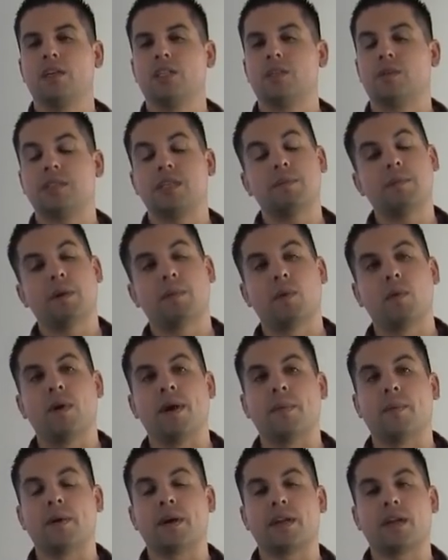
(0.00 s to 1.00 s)
So tip number
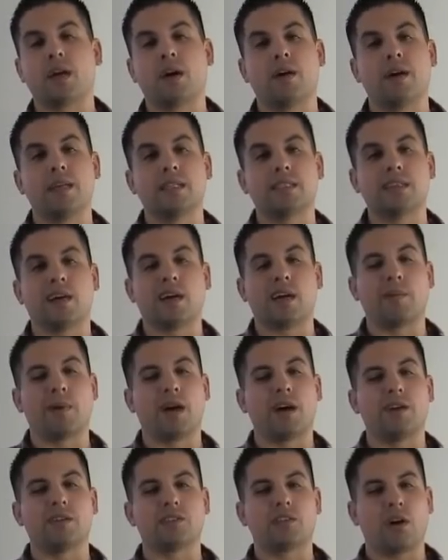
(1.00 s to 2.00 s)
1, we're going to go ahead and talk
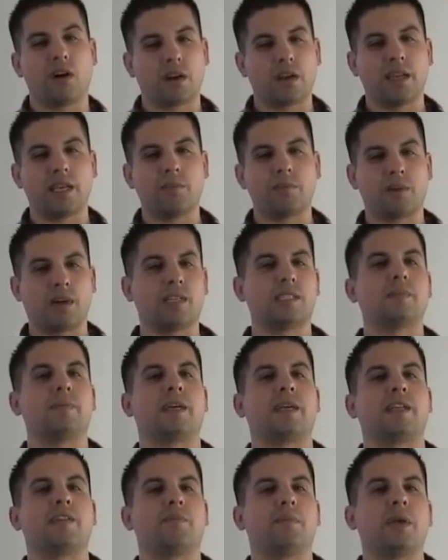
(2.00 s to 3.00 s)
about targeting
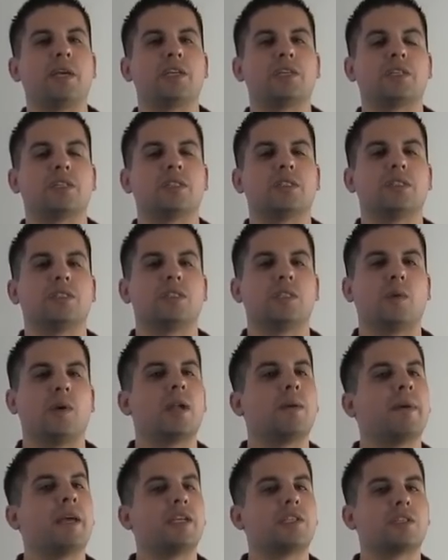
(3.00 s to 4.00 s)
prospective patients. You
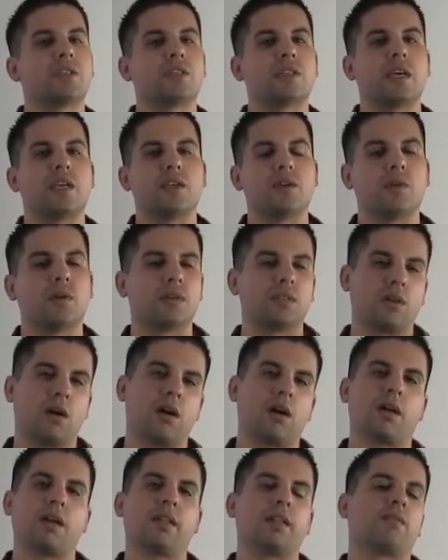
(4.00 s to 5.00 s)
want to make sure that you are
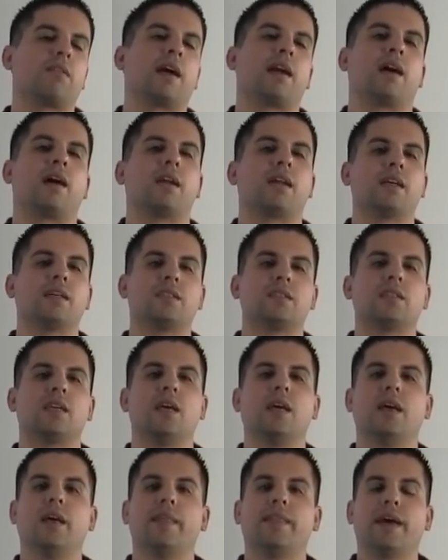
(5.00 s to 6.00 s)
targeting the right
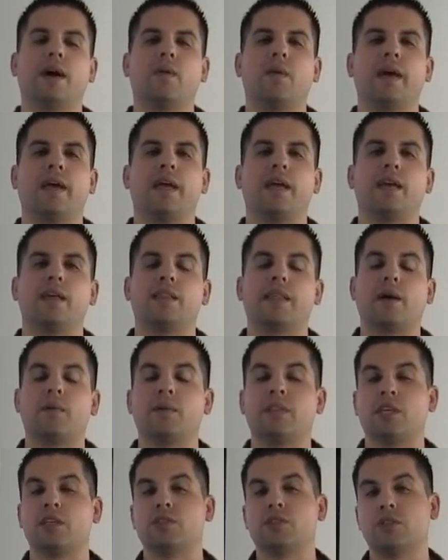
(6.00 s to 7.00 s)
audience. That way, that
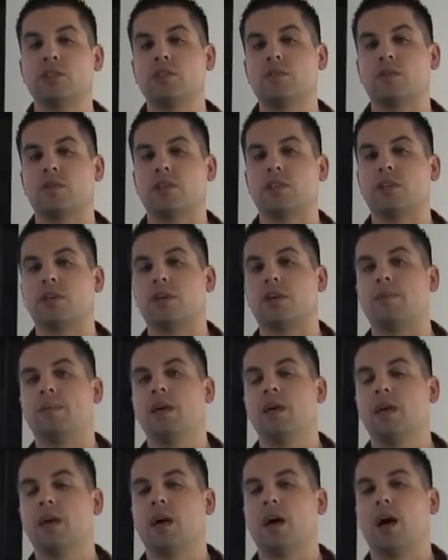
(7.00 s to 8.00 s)
when they search for a
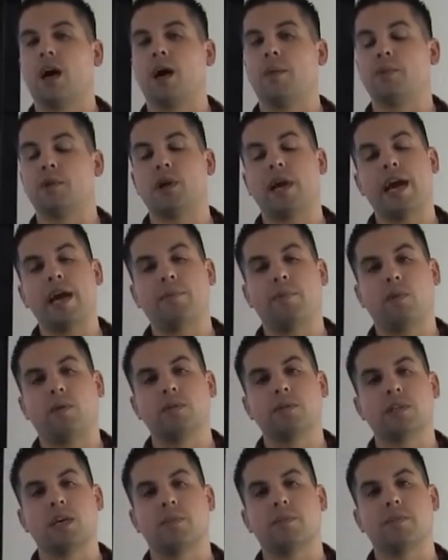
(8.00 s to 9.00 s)
term, your ad
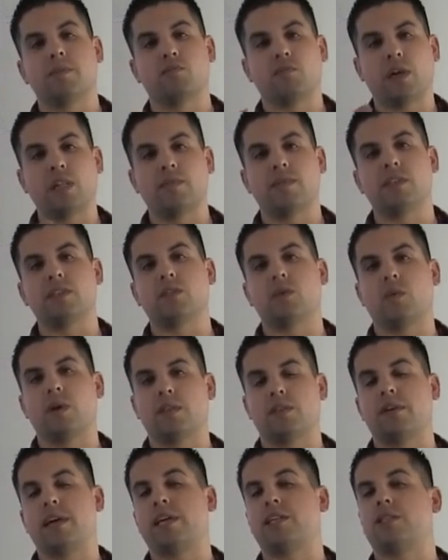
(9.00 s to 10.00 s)
pulls up relevant to
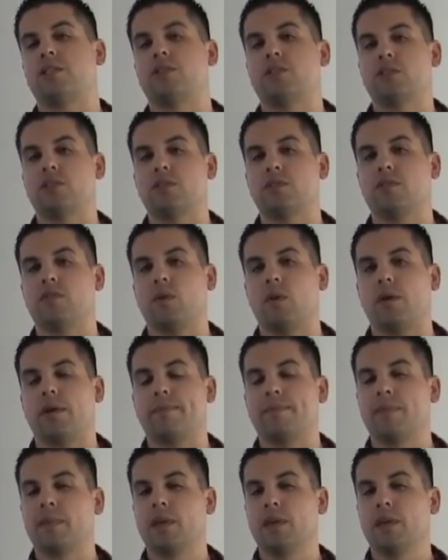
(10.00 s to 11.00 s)
what they're actually searching for.